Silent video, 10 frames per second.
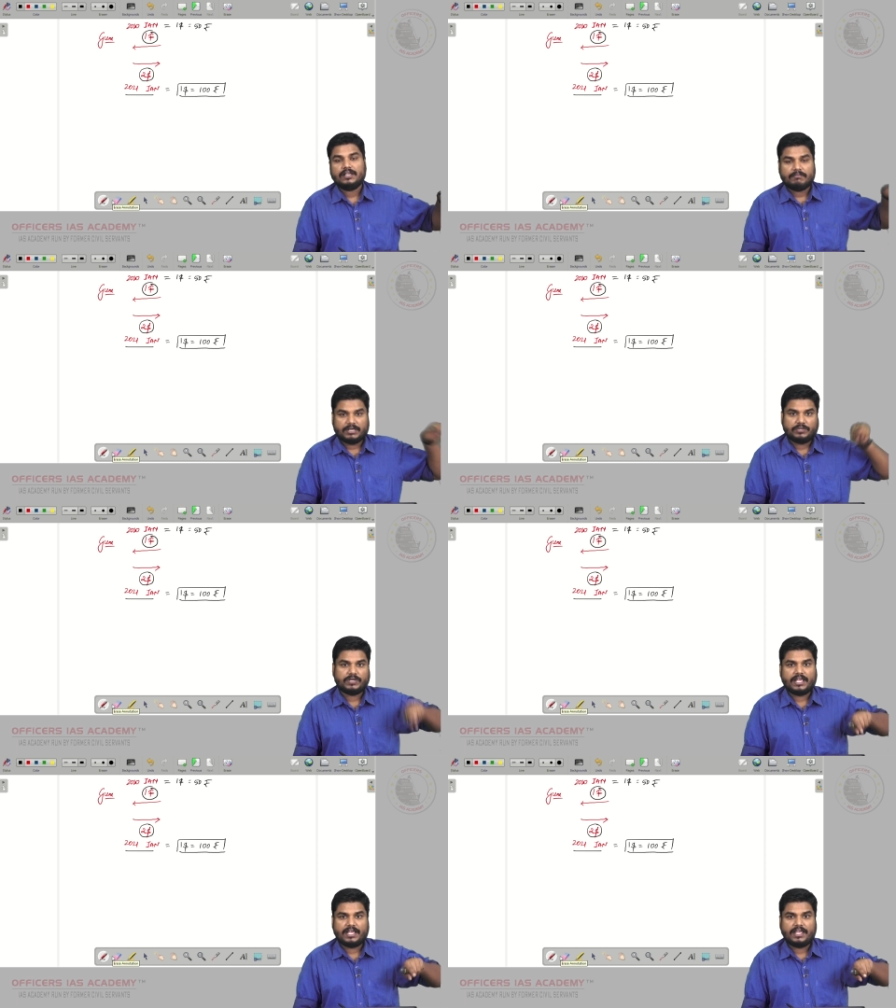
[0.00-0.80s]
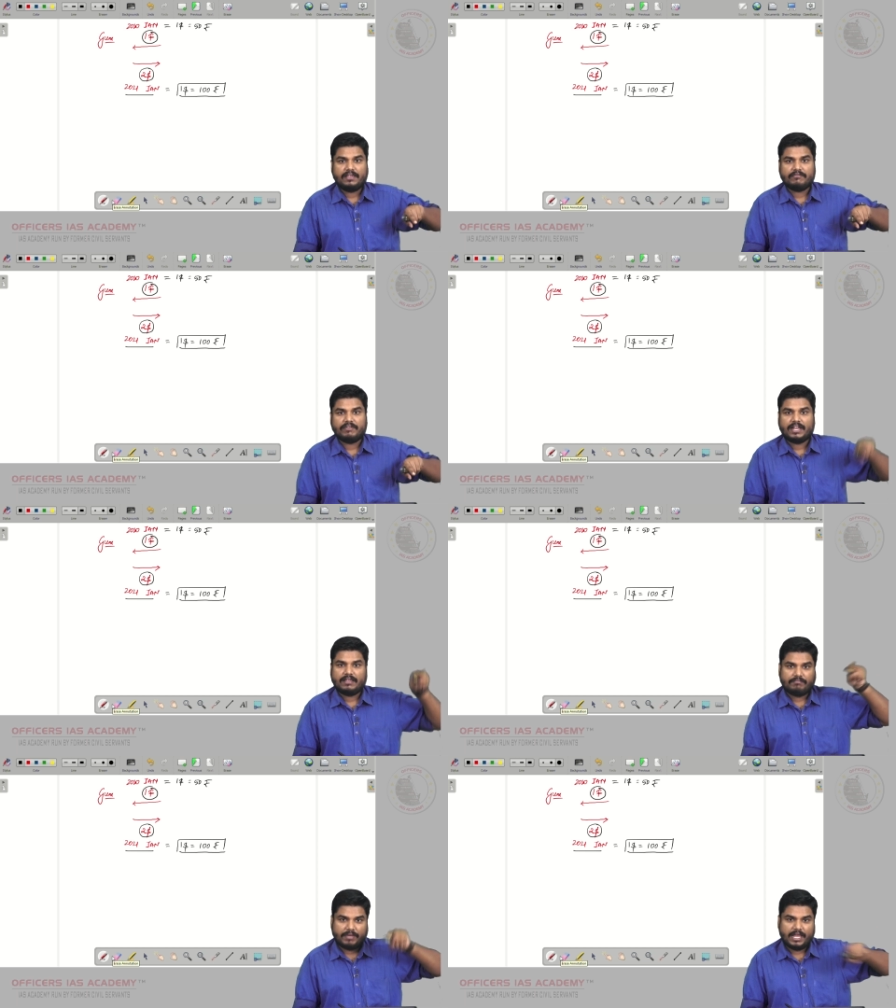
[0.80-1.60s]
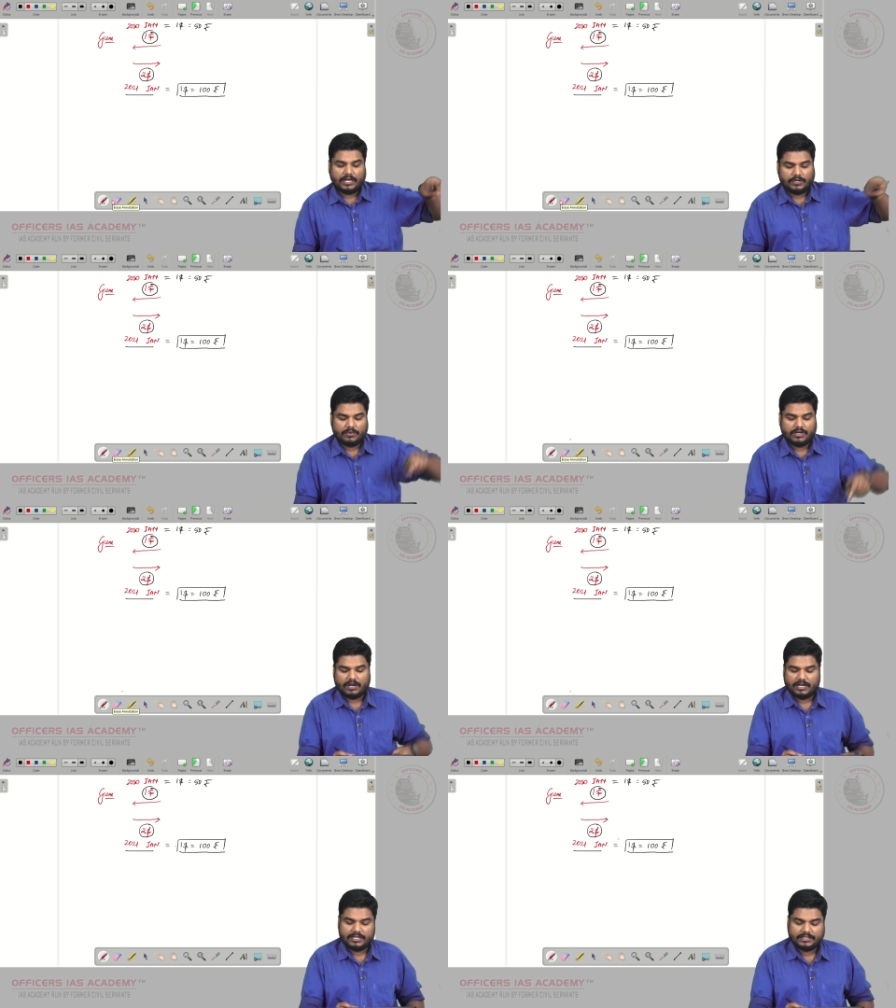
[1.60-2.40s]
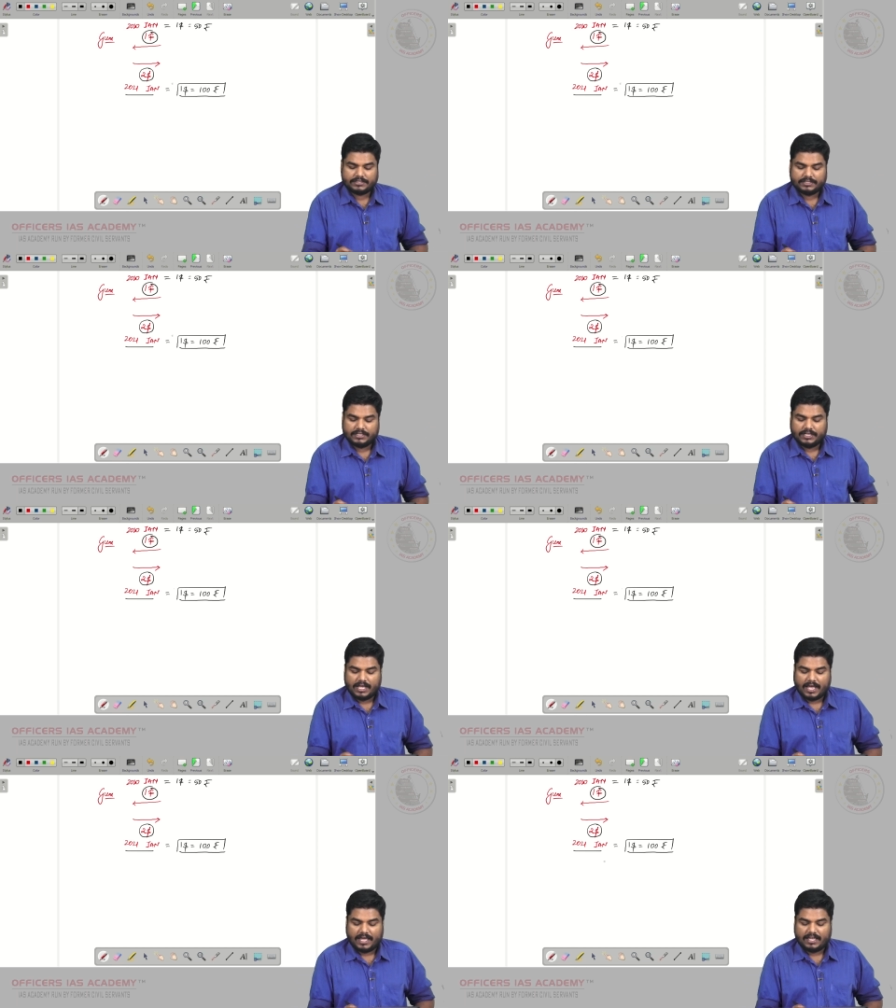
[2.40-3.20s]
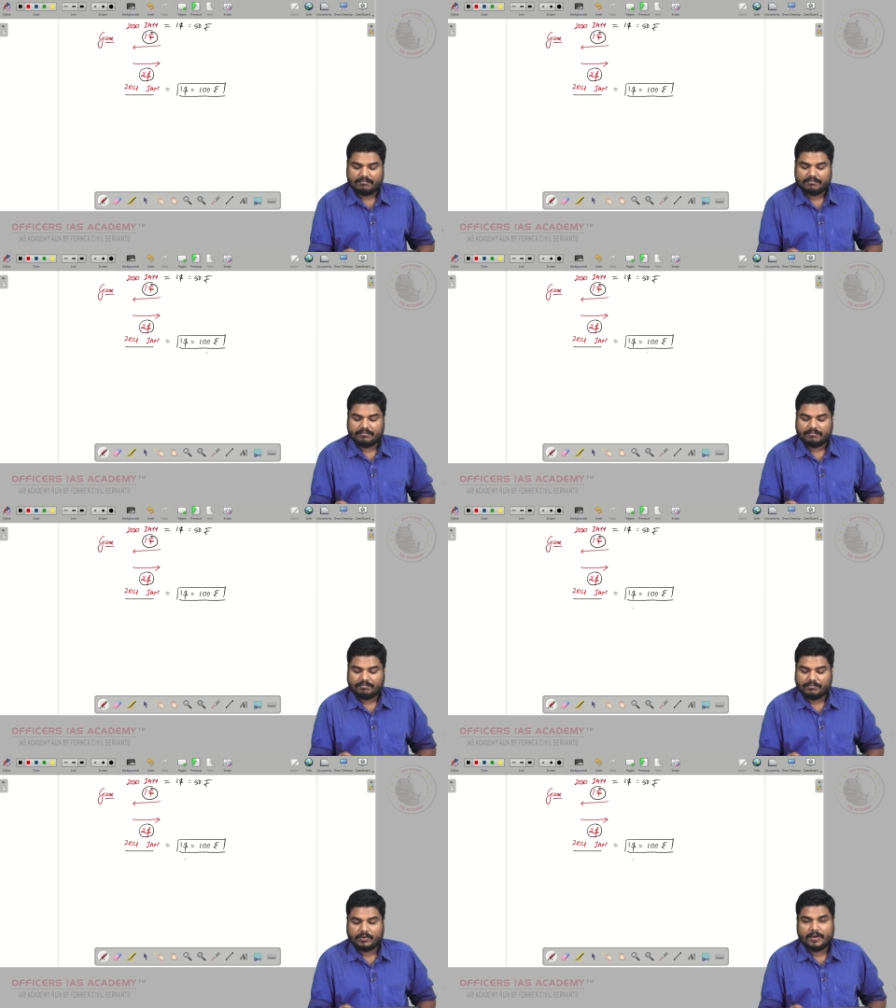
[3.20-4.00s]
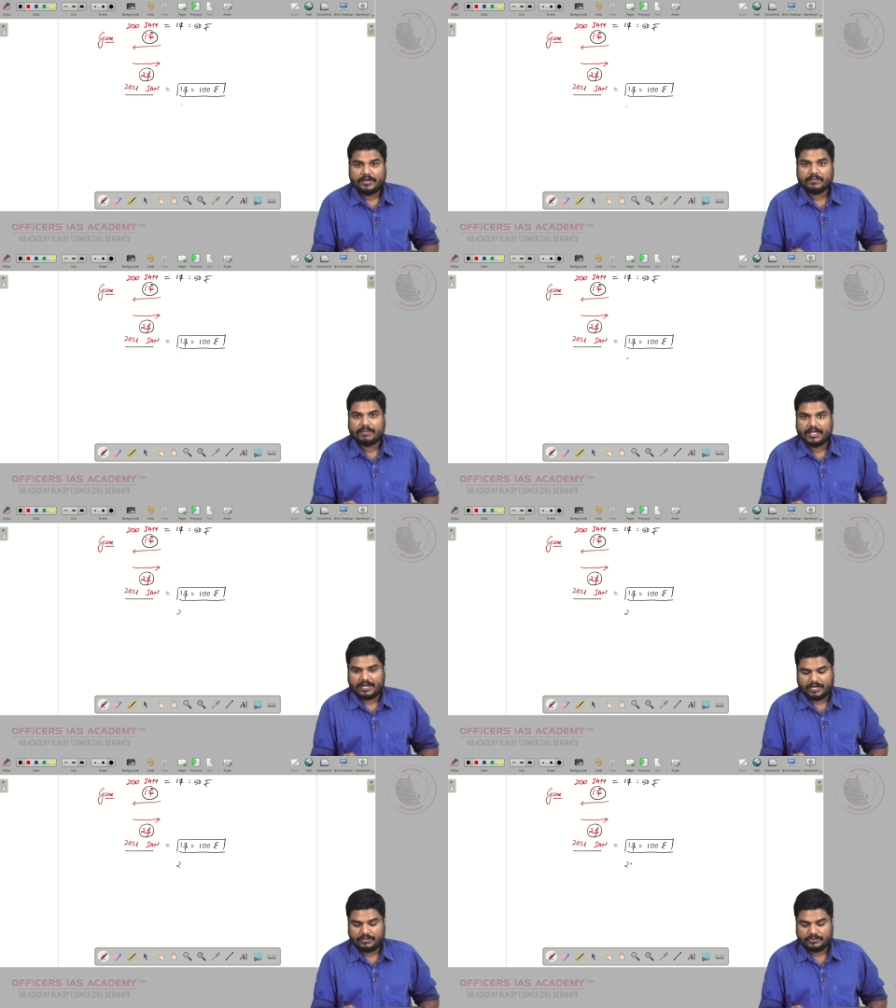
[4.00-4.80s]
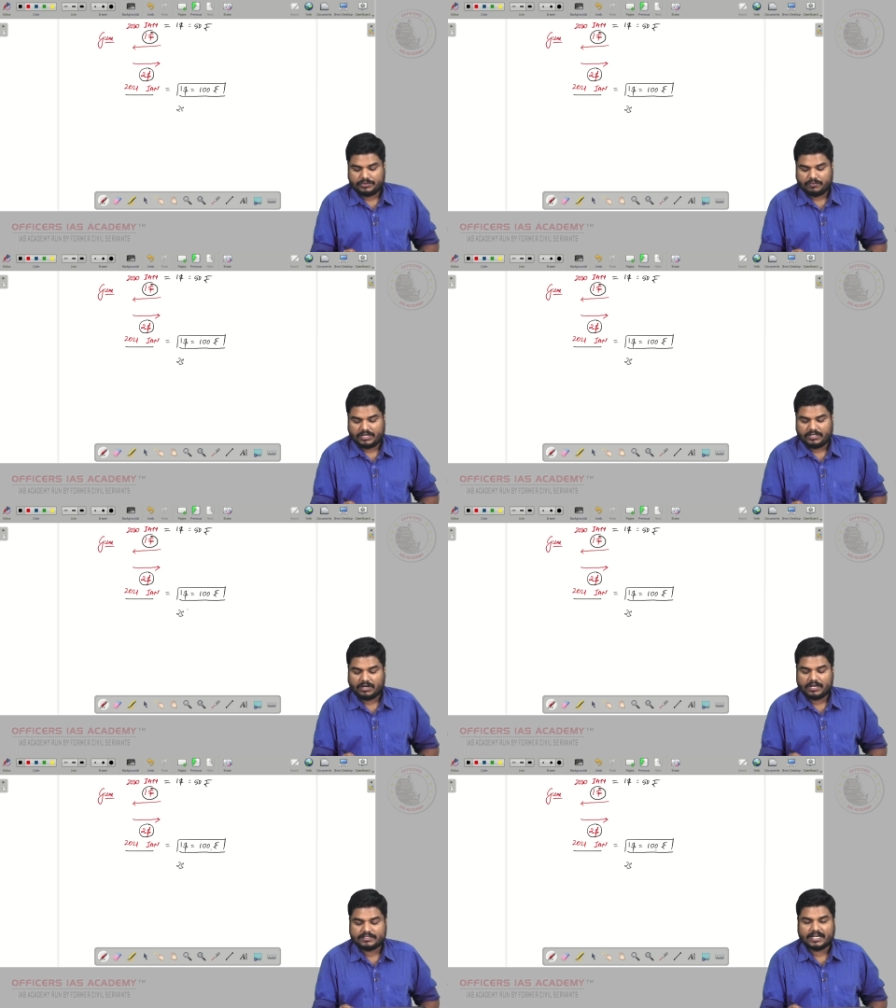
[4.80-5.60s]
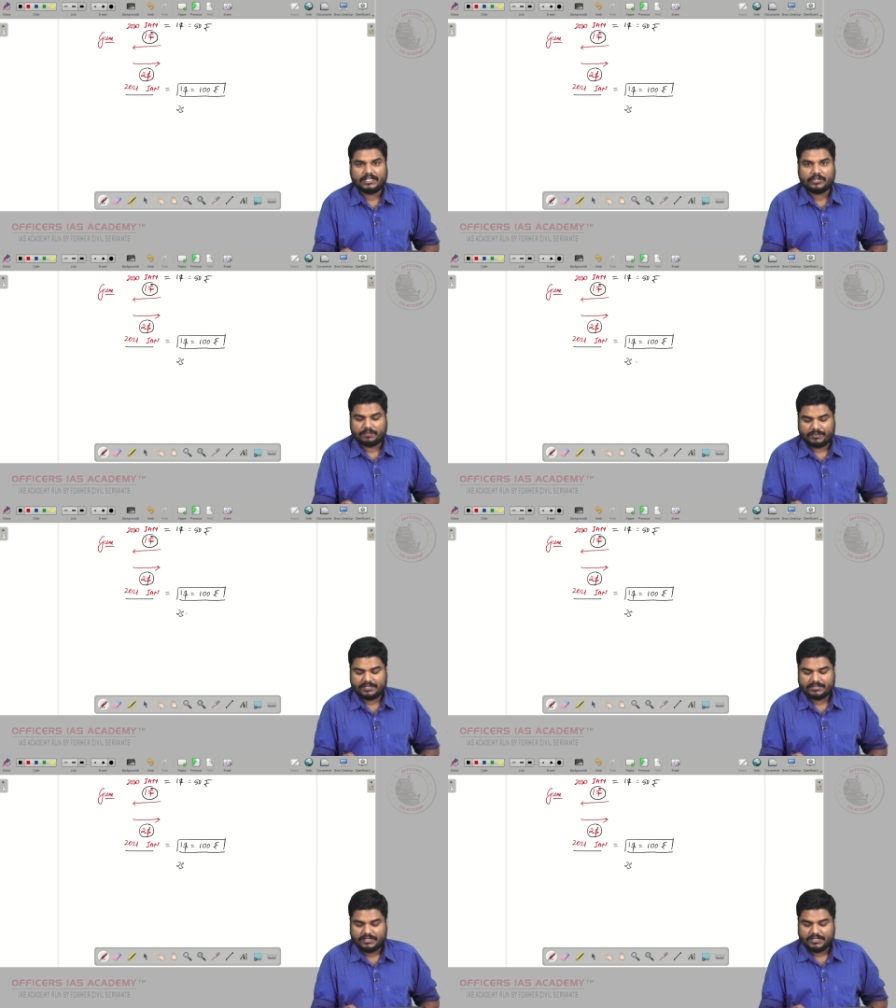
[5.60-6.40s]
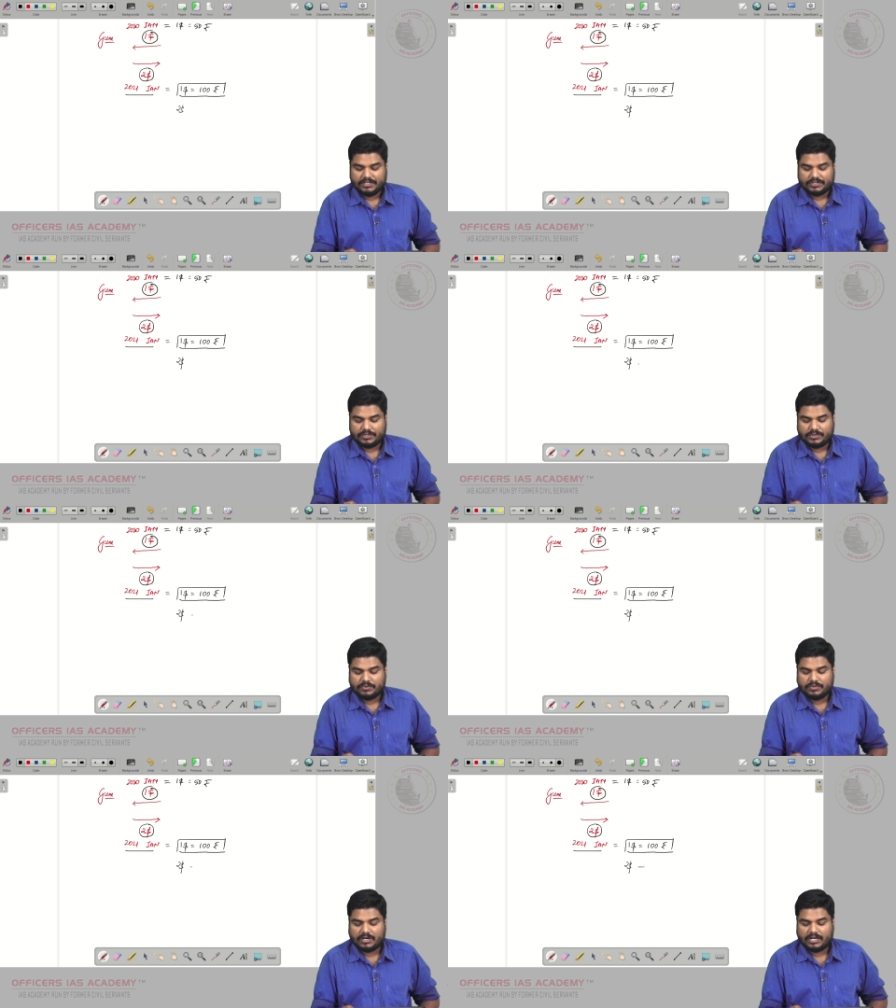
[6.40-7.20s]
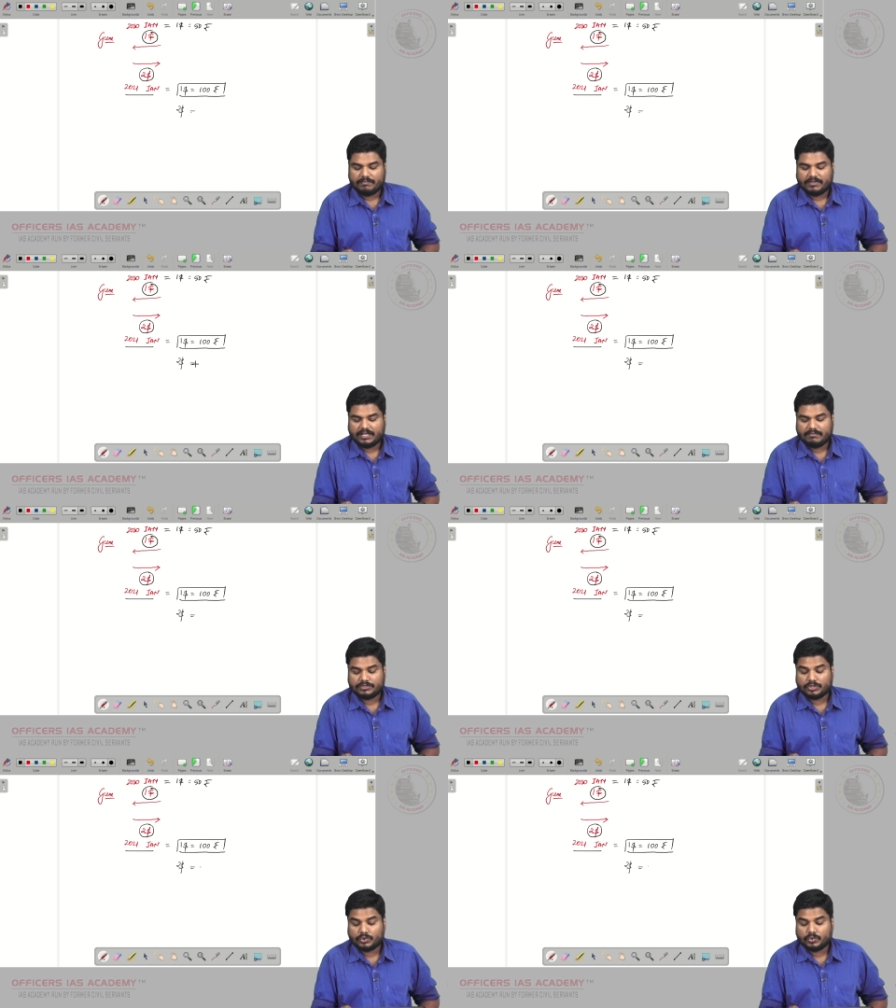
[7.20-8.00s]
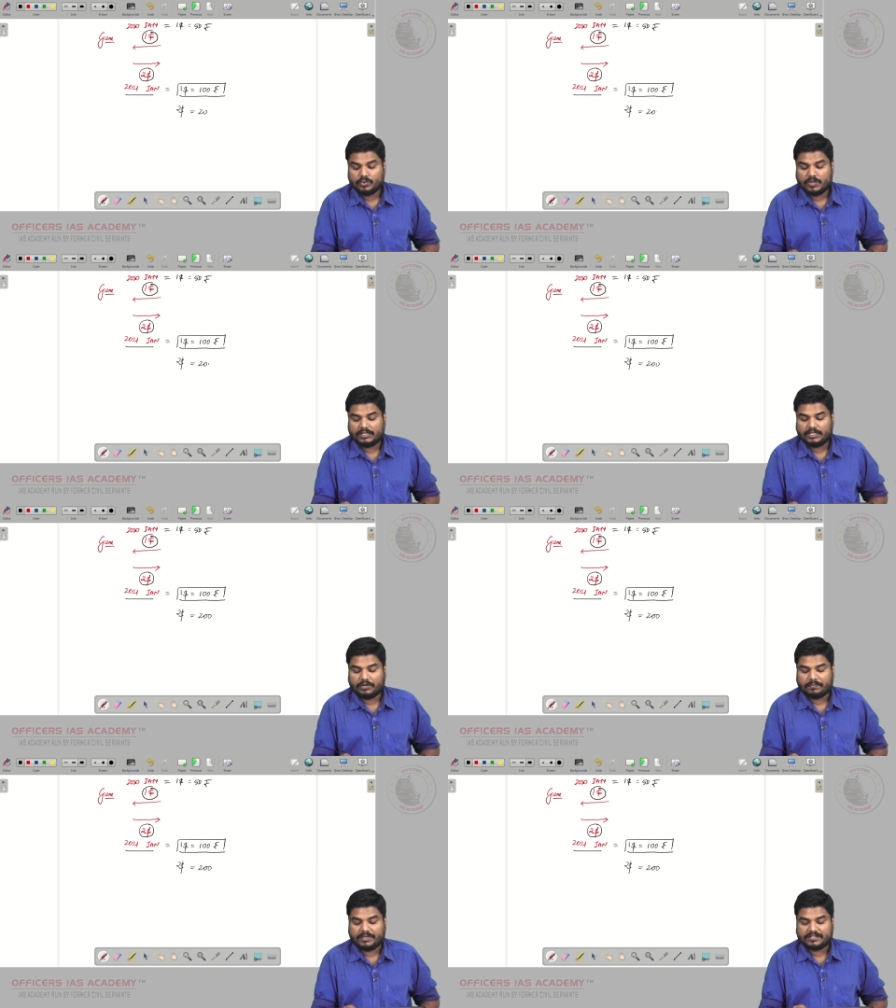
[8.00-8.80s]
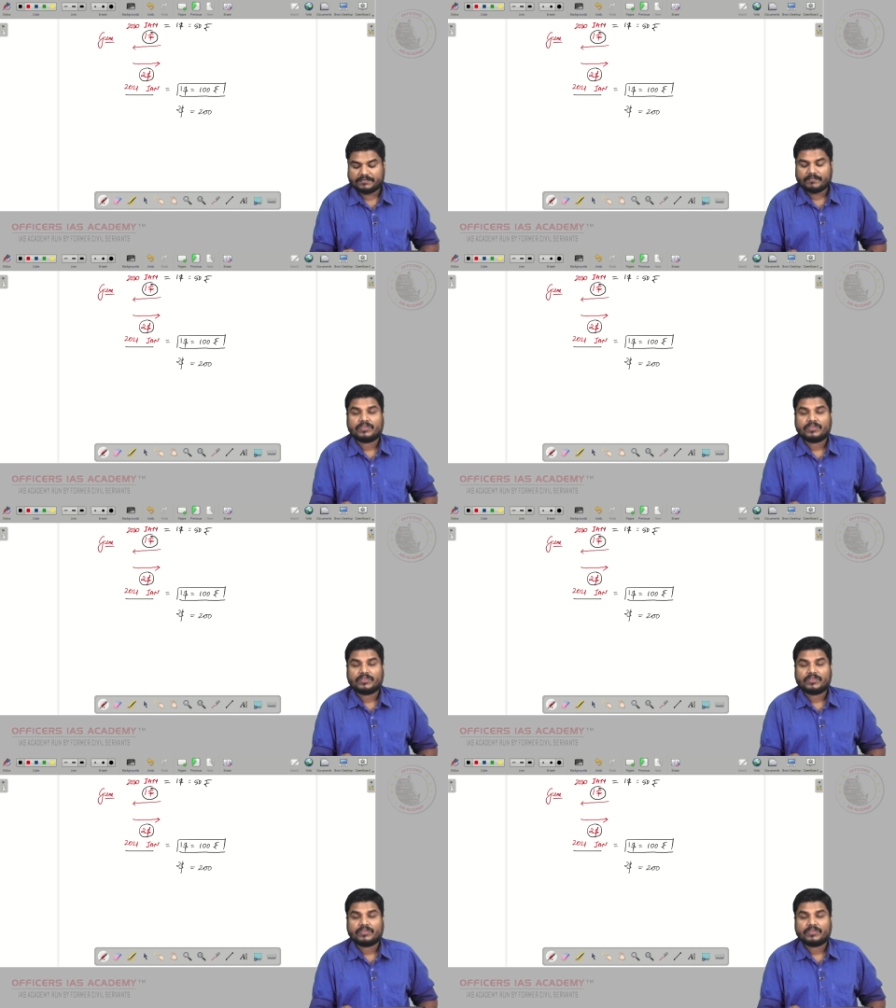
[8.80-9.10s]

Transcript: But today, when I pay $2, I am going to pay, $1 is 100 rupees. So, $2 becomes 200 rupees.